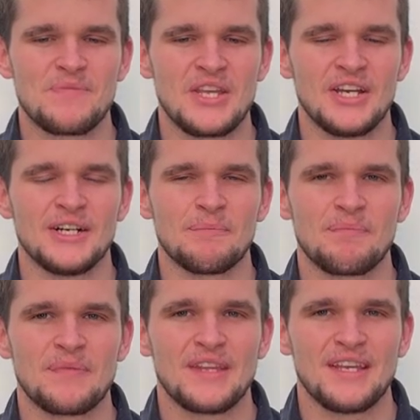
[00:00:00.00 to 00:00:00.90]
Yeah,
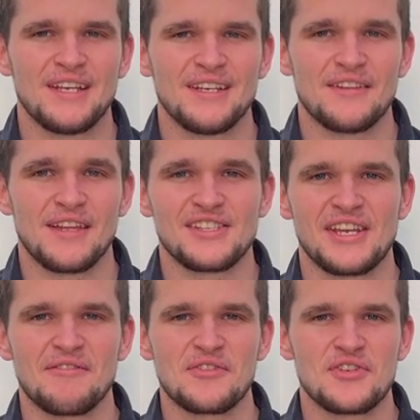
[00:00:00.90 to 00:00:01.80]
thanks
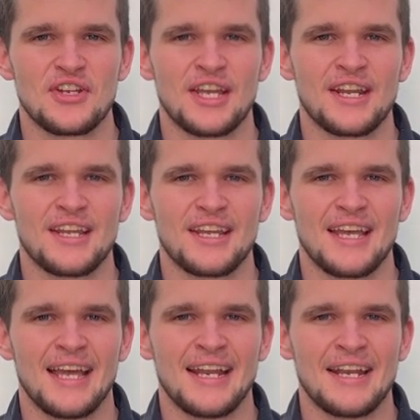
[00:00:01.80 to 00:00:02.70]
again for tuning in,
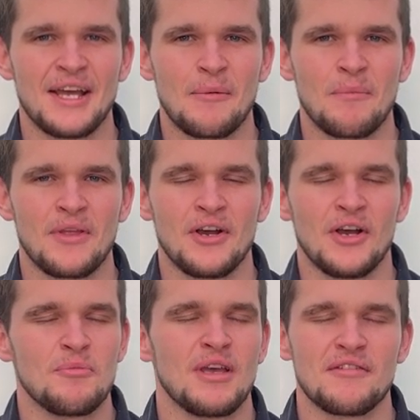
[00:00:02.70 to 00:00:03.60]
and yeah, I
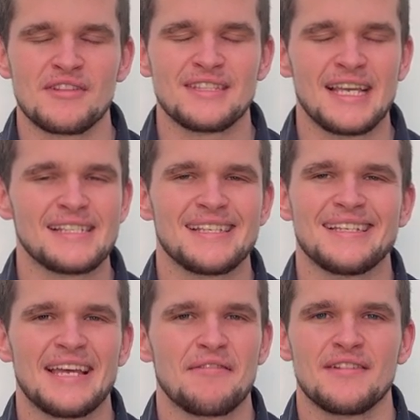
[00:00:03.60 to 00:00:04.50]
hope you have a fantastic
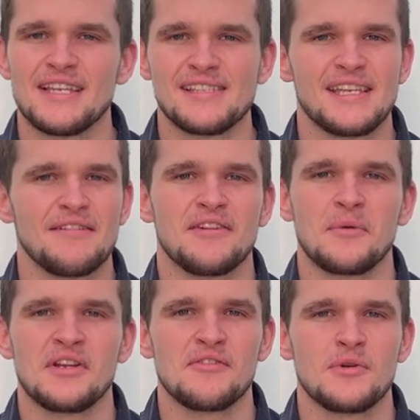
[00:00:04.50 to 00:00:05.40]
day, fantastic evening
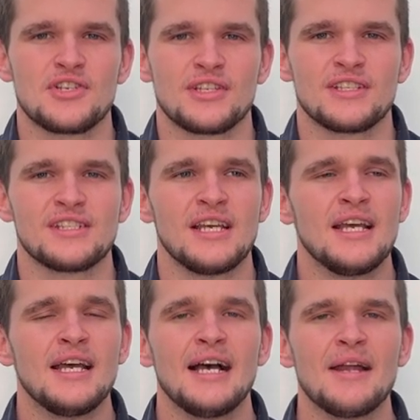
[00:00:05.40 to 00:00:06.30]
whenever watching this.
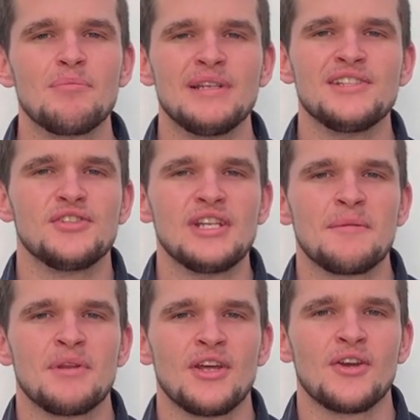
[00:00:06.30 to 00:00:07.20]
And please do let
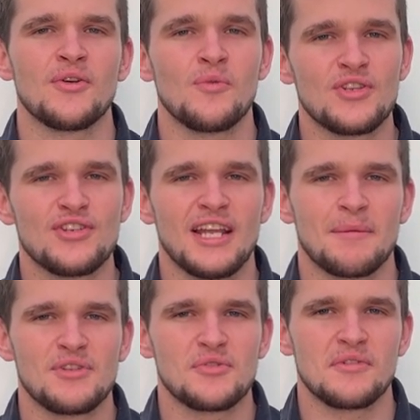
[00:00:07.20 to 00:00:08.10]
me know what you'd like
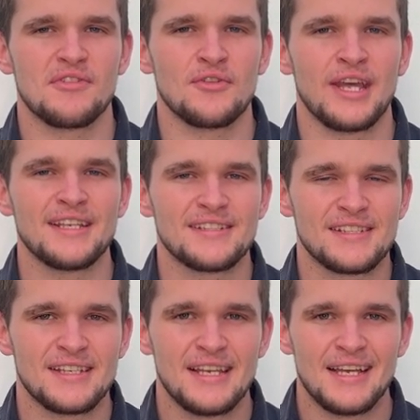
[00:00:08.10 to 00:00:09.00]
me to review next.
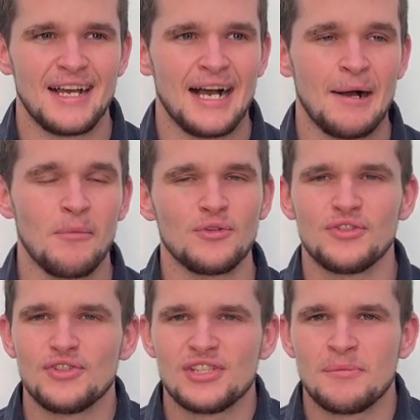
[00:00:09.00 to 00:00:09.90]
Also,
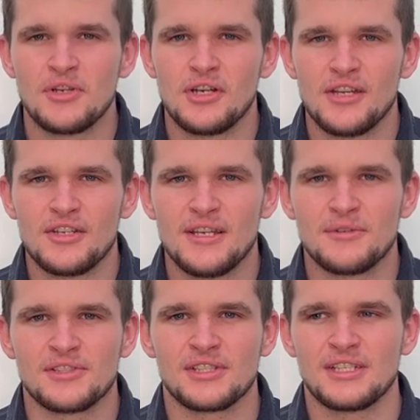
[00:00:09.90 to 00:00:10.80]
just let me know how your day
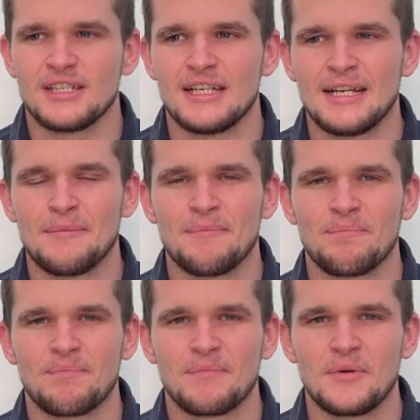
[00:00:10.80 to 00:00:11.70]
was.
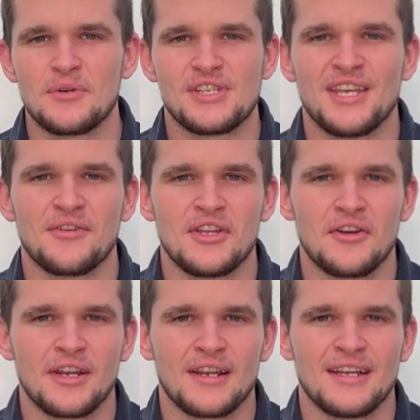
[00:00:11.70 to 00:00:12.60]
Always keen on hearing